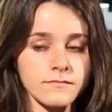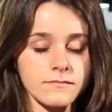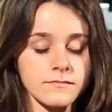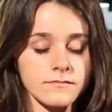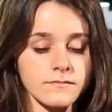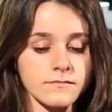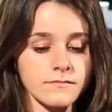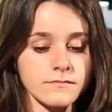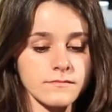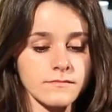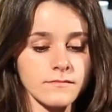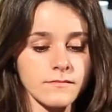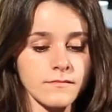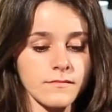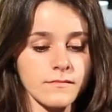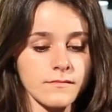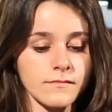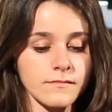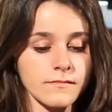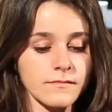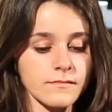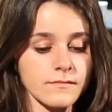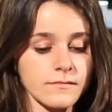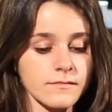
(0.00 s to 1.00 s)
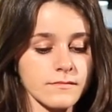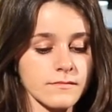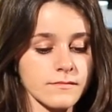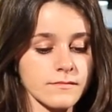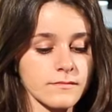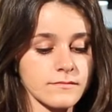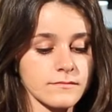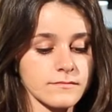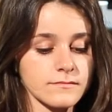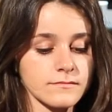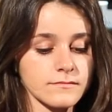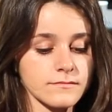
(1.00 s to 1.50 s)

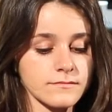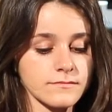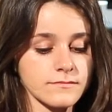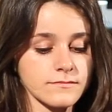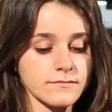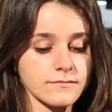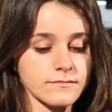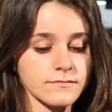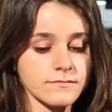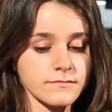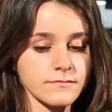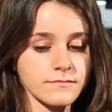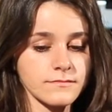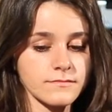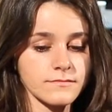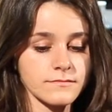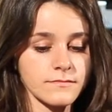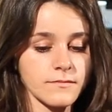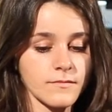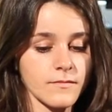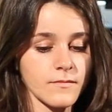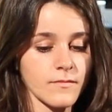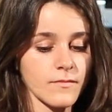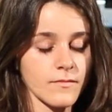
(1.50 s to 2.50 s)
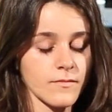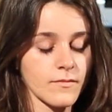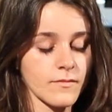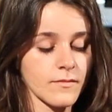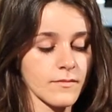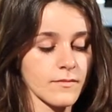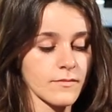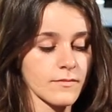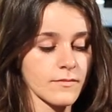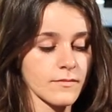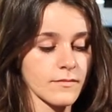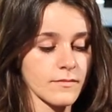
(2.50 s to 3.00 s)

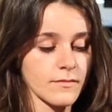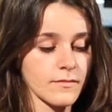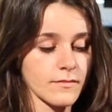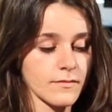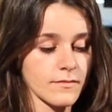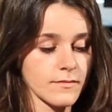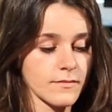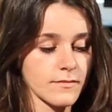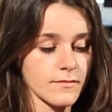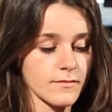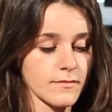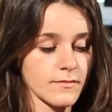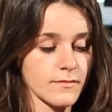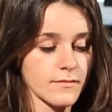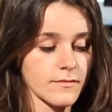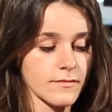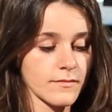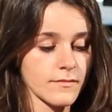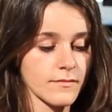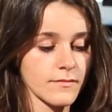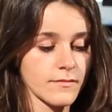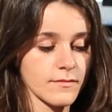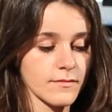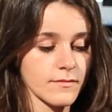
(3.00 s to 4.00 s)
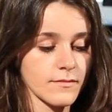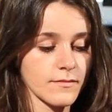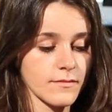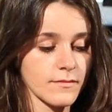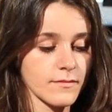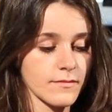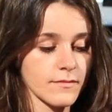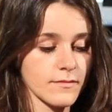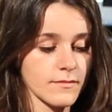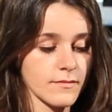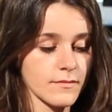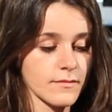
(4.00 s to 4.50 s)

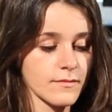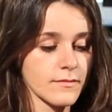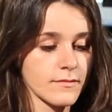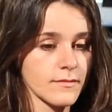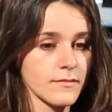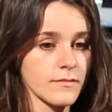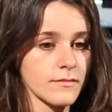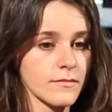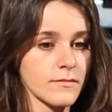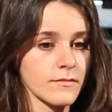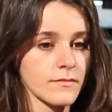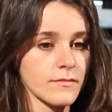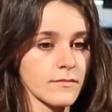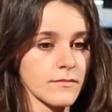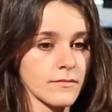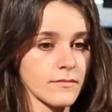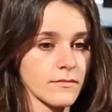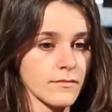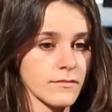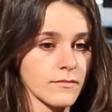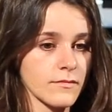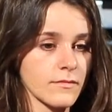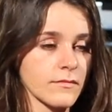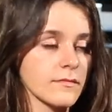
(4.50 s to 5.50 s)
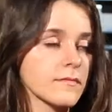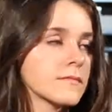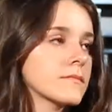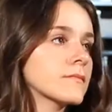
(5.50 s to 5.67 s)
This person isn't speaking.